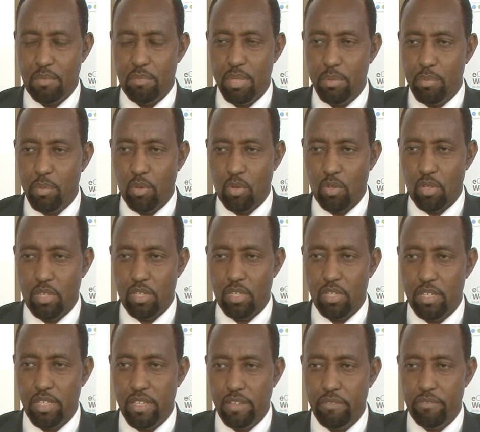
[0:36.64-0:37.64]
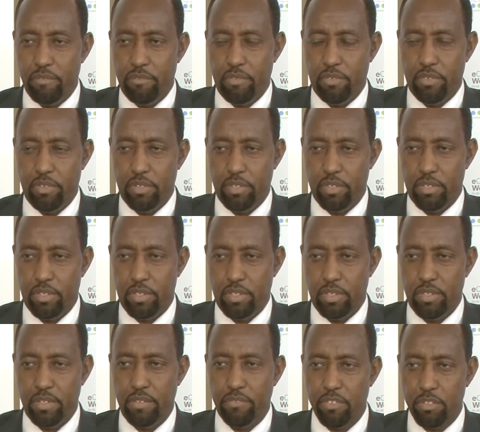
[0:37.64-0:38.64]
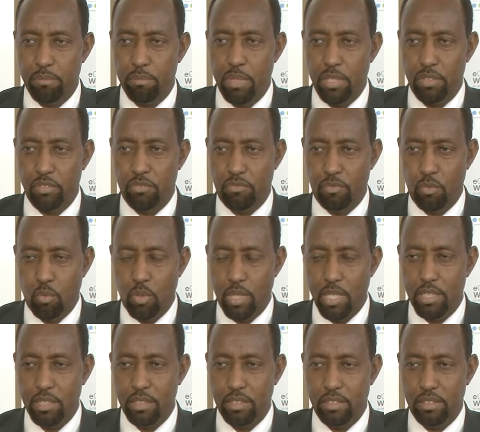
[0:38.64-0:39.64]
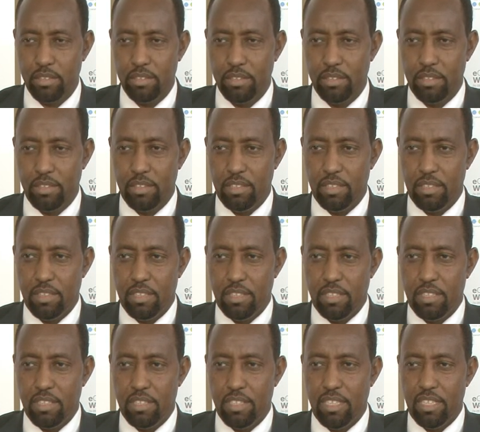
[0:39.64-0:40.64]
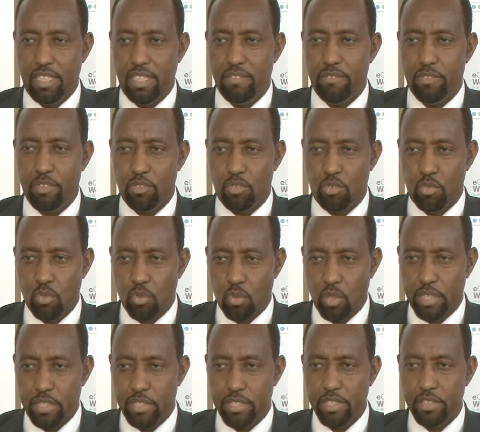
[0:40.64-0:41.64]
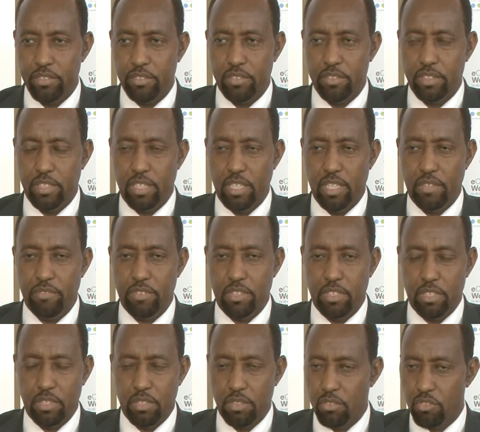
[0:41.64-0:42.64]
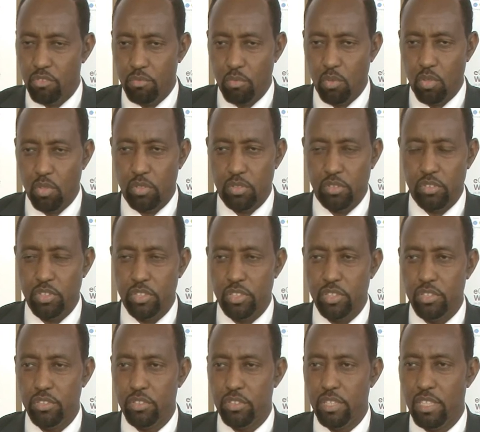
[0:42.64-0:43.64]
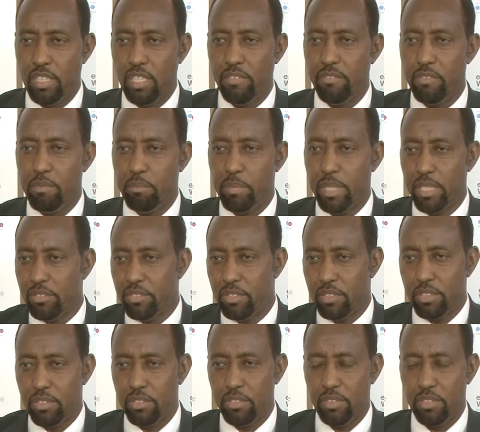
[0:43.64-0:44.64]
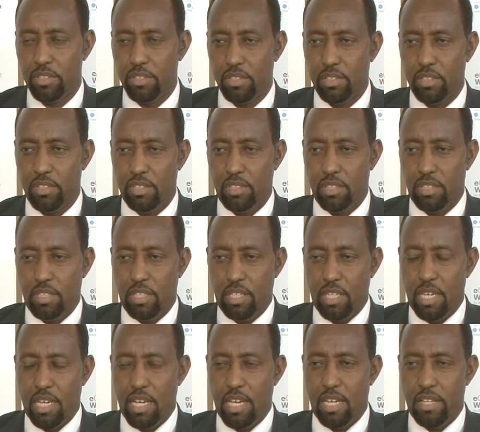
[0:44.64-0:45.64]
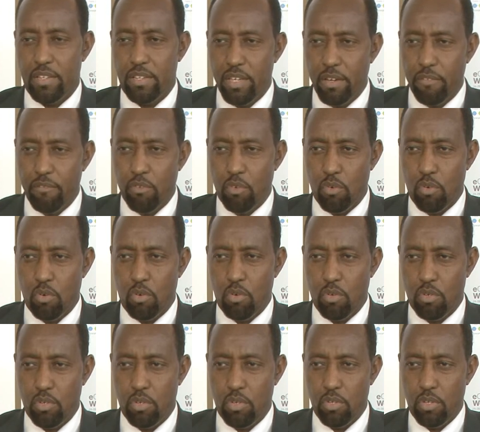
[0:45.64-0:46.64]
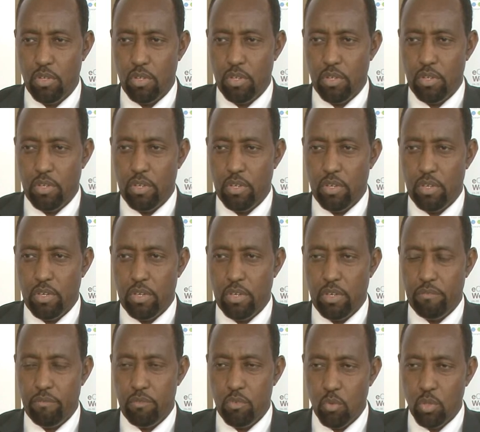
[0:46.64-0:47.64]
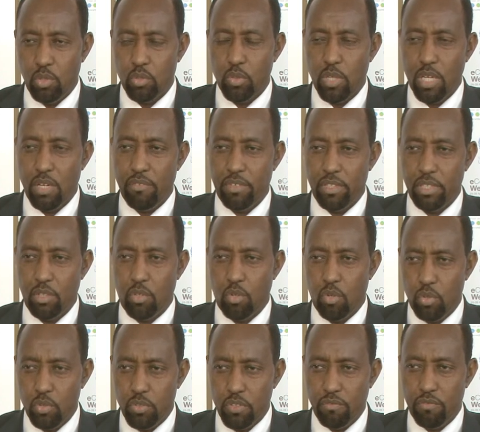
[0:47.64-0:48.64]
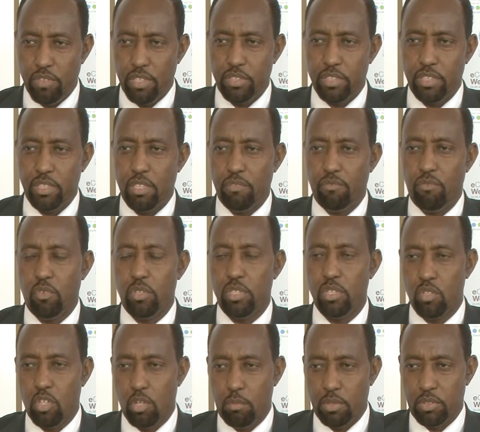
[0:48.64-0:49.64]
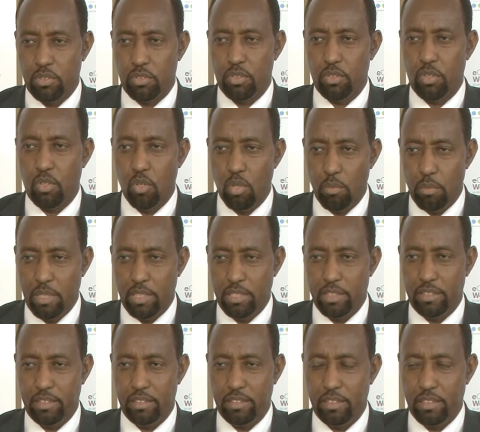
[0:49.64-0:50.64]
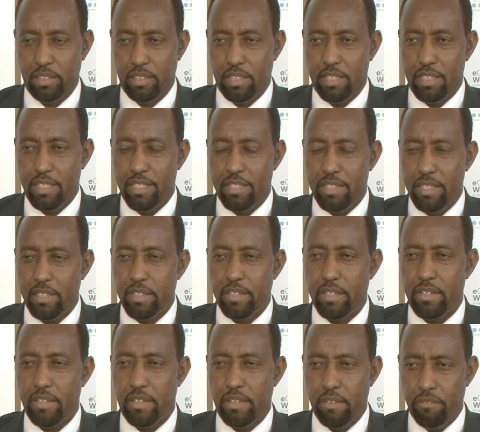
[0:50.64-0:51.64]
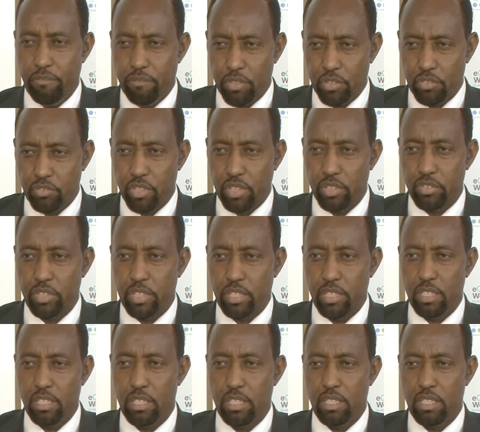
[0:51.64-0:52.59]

people live in different parts of the world. They live in rural areas, they live in small cities, they live in big cities. And therefore, if you want to have an inclusive agenda for e-commerce globally, then infrastructure,